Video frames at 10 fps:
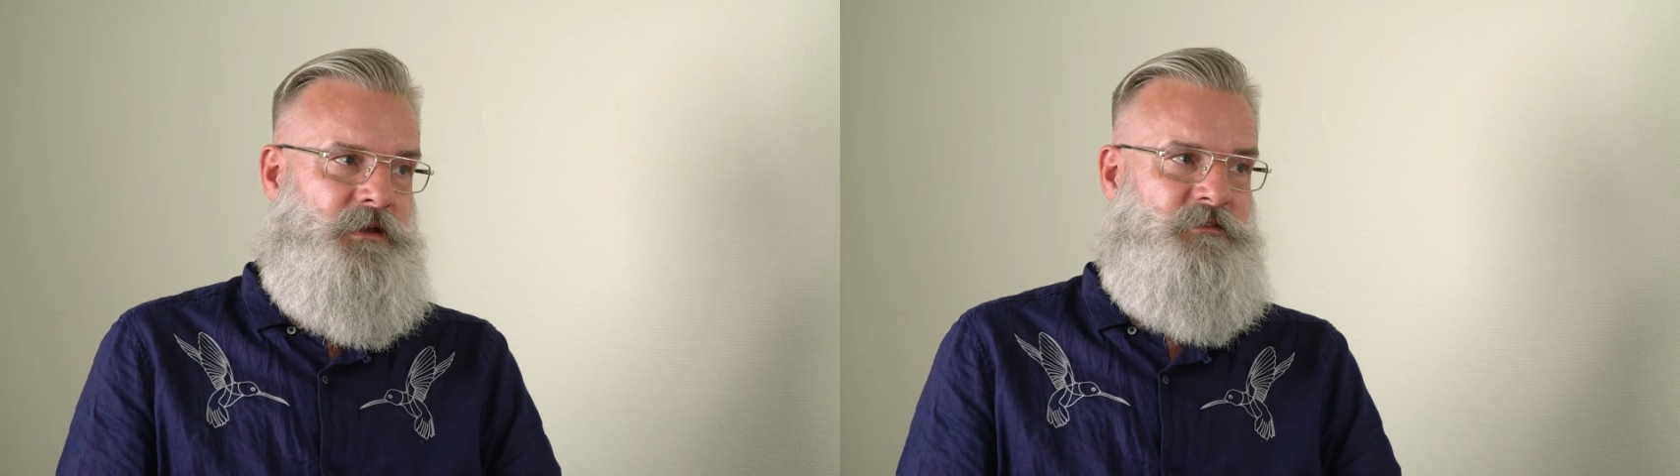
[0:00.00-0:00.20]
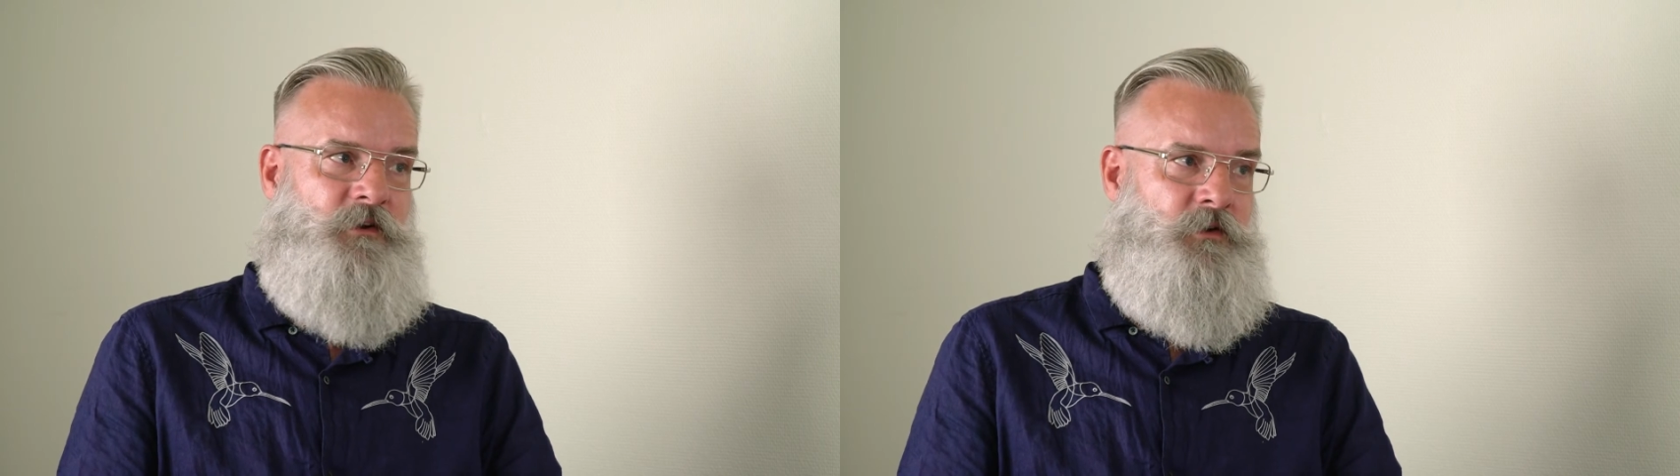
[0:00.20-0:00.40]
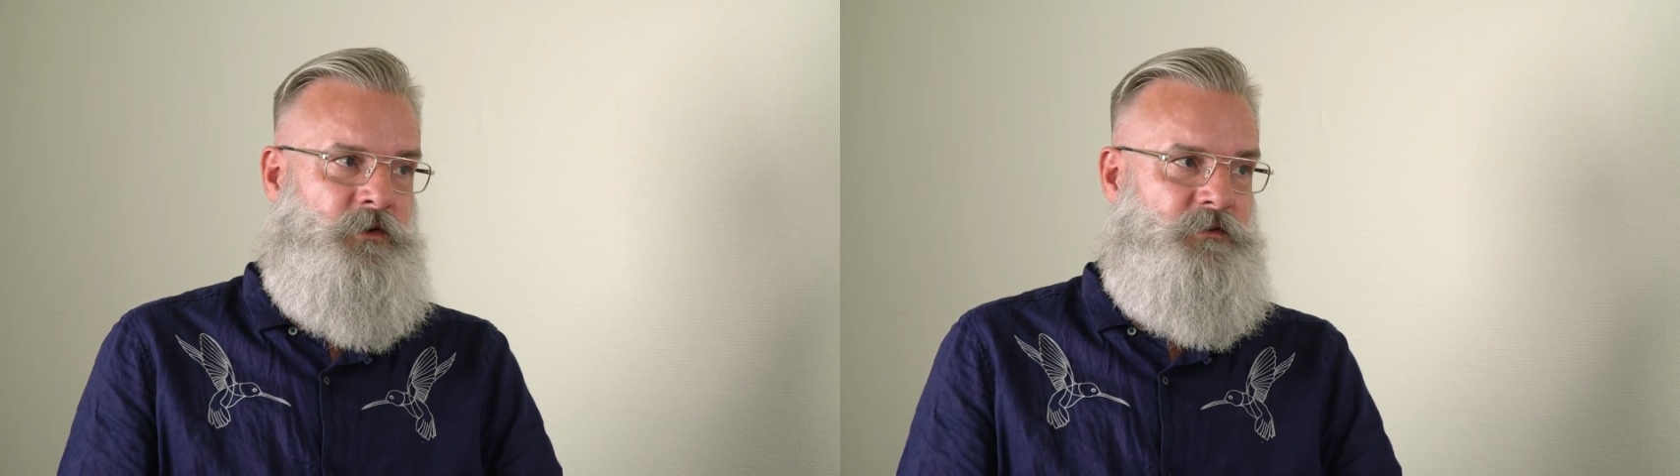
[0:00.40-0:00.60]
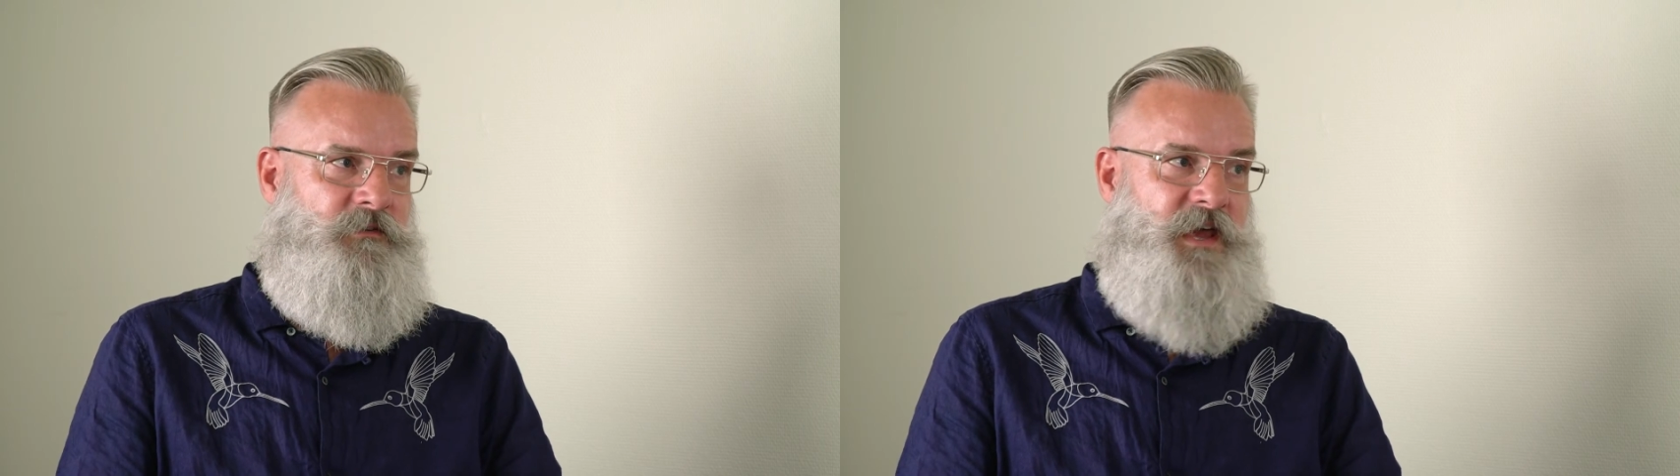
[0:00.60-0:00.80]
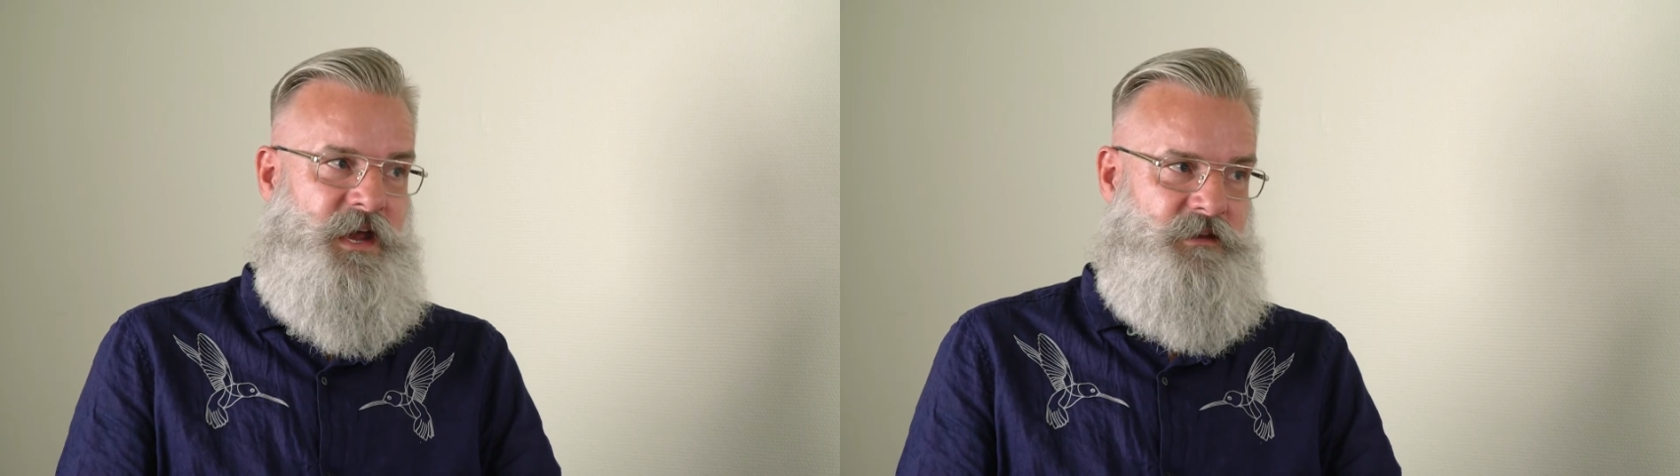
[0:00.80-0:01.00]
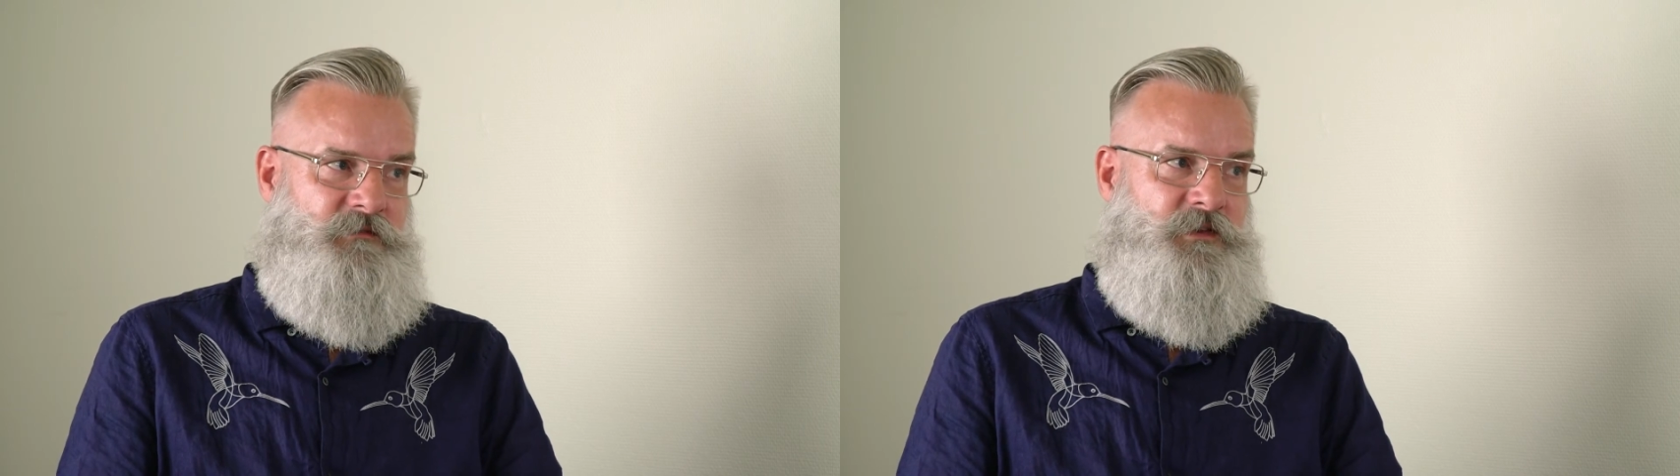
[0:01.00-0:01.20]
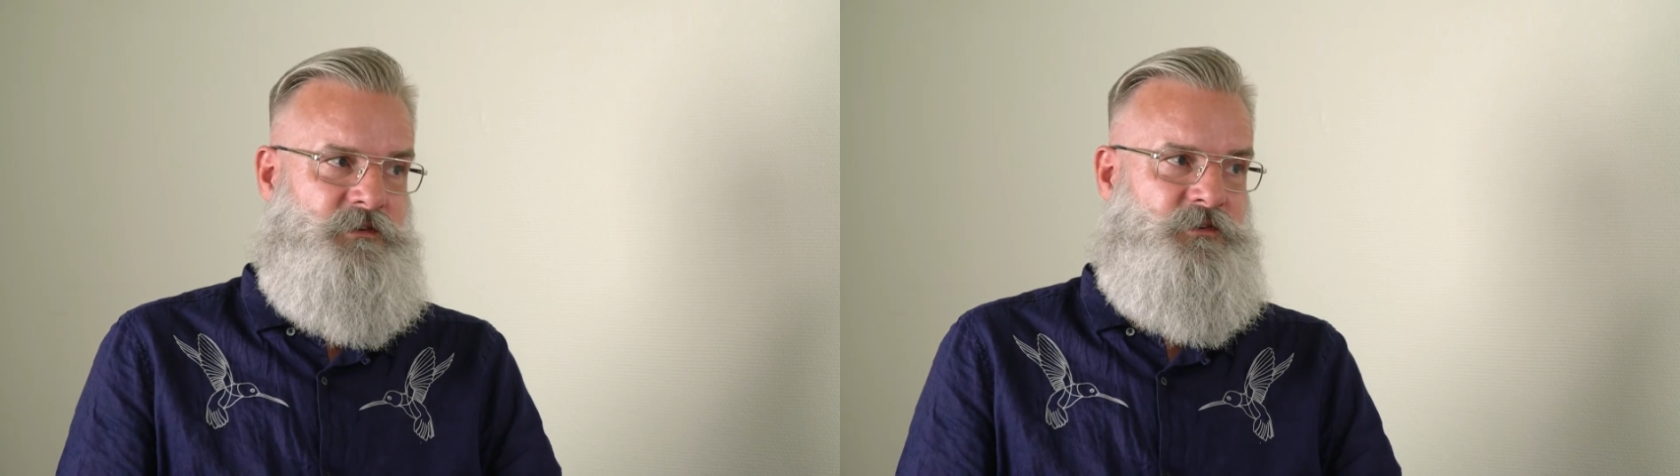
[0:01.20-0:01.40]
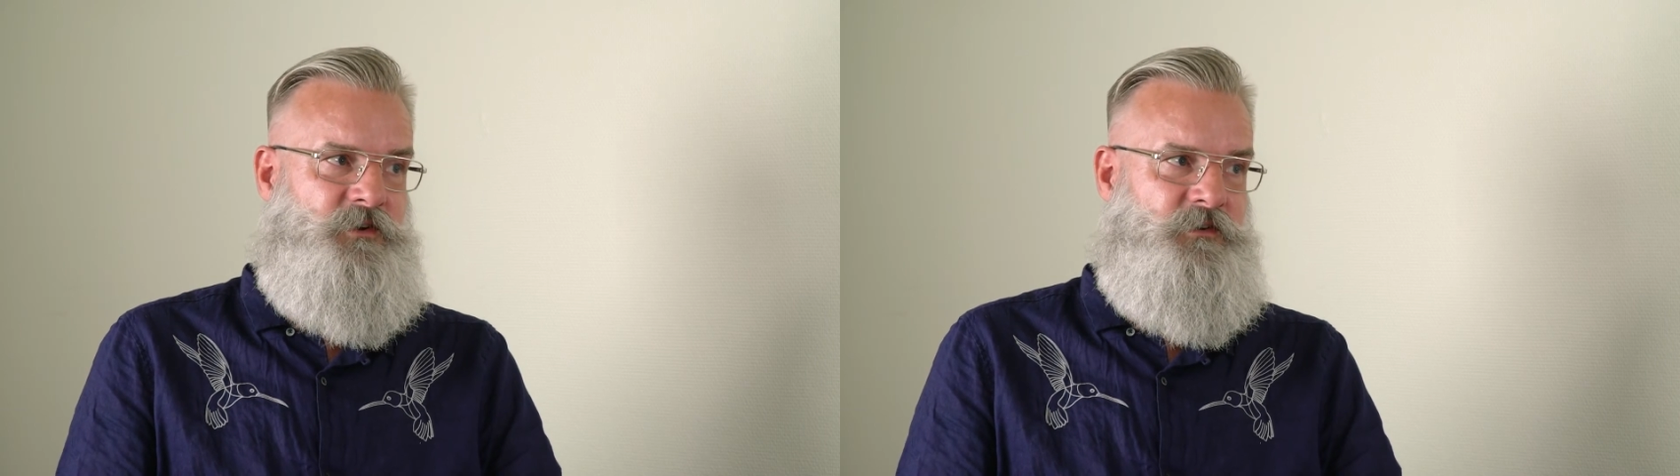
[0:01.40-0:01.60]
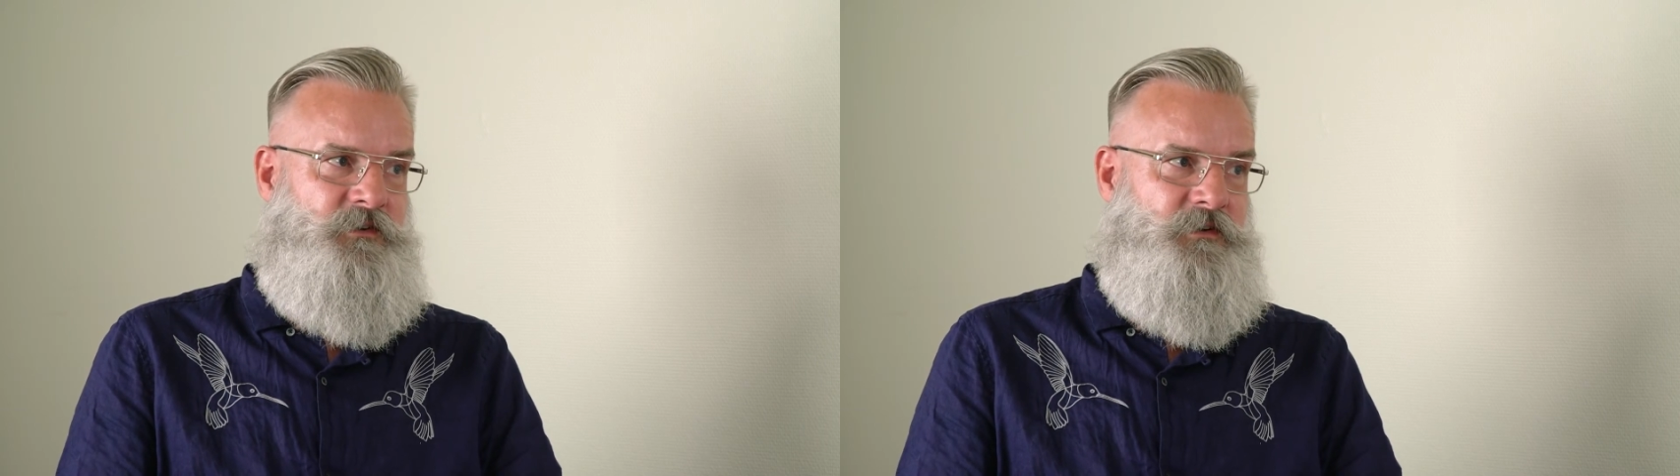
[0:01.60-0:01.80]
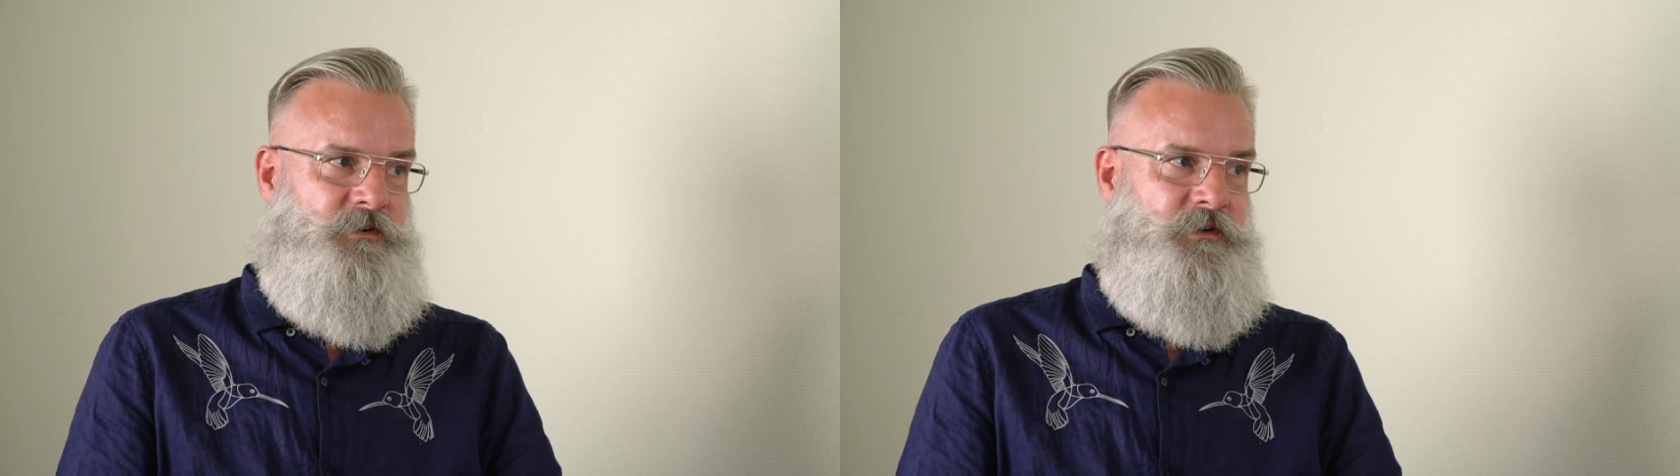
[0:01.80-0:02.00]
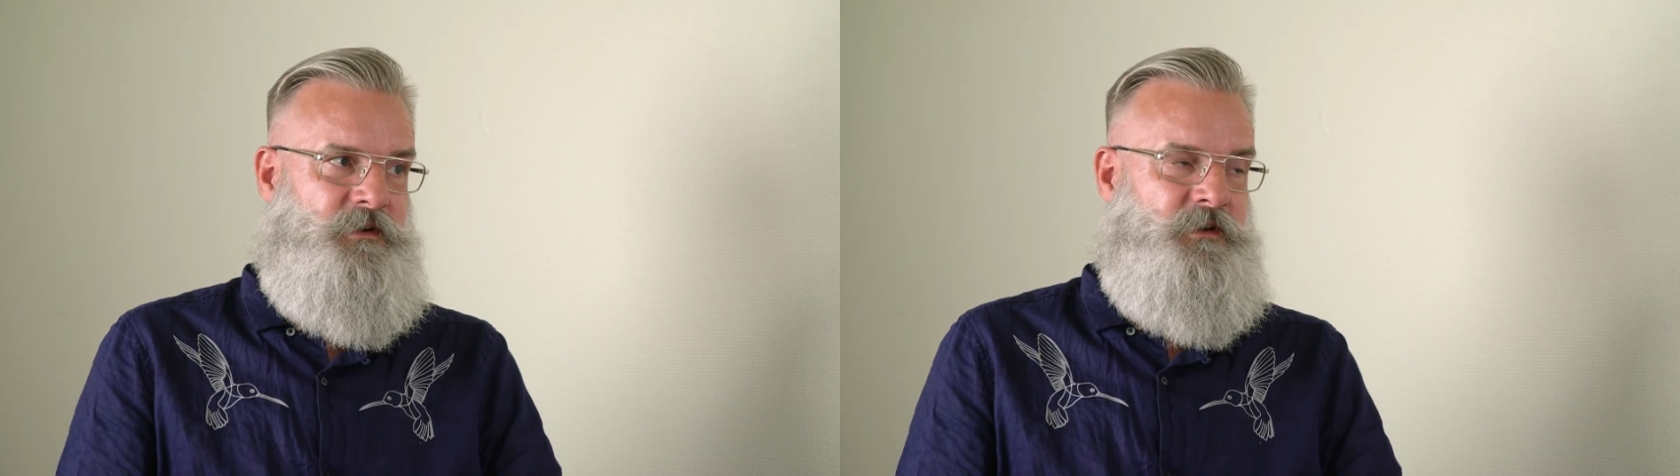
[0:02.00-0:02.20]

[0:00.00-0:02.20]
kids are not active in the church, uh -huh.